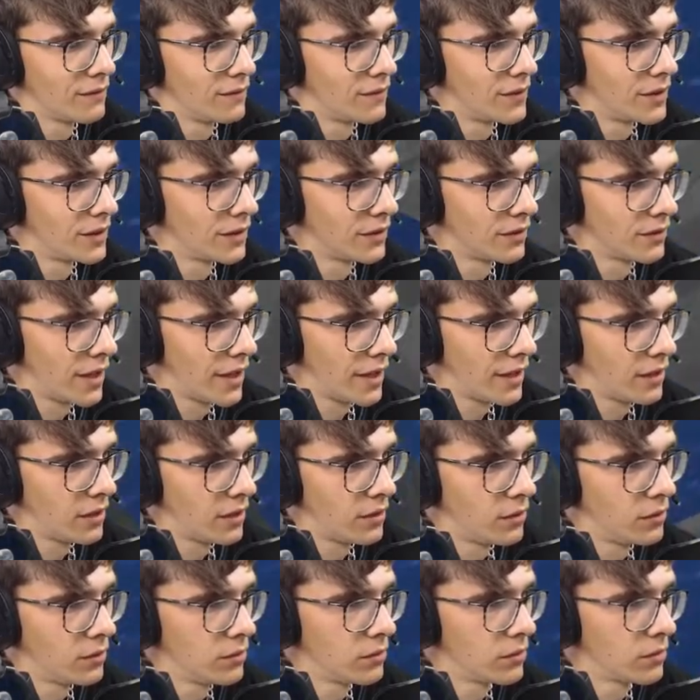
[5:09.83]
What?
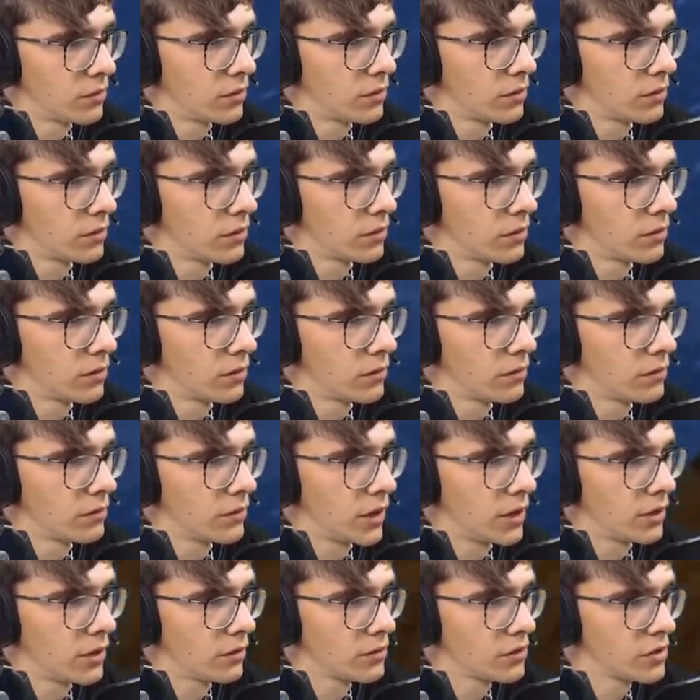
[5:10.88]
Ow.
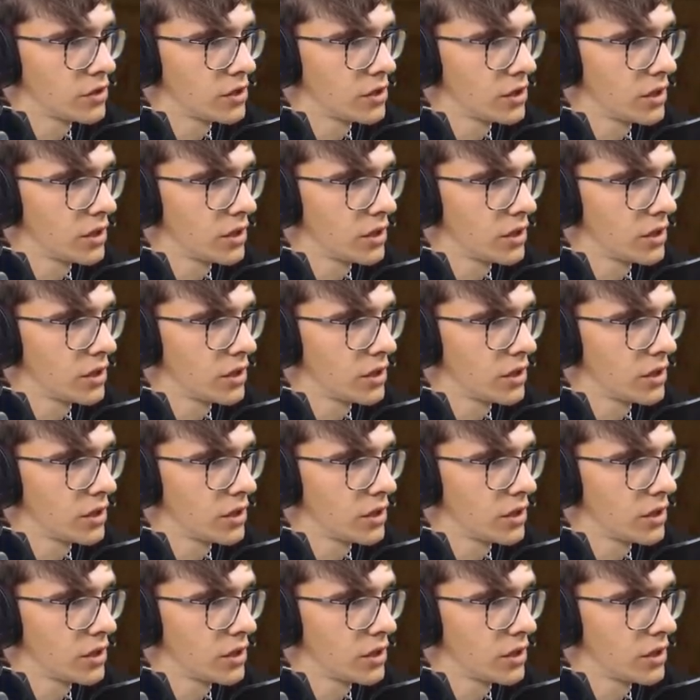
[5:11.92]
I don't see